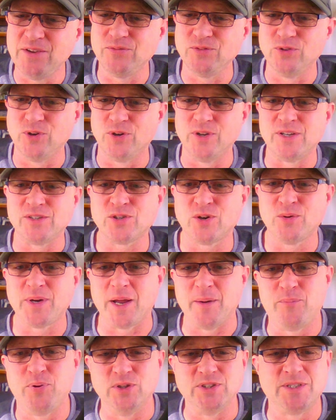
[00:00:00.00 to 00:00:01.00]
even though it's all
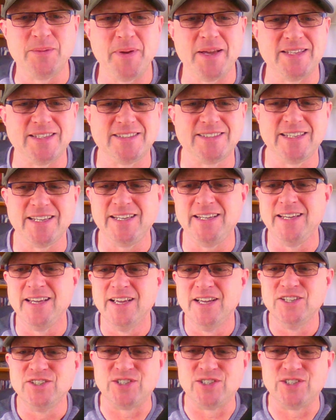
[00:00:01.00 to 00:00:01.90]
getting put to bed today,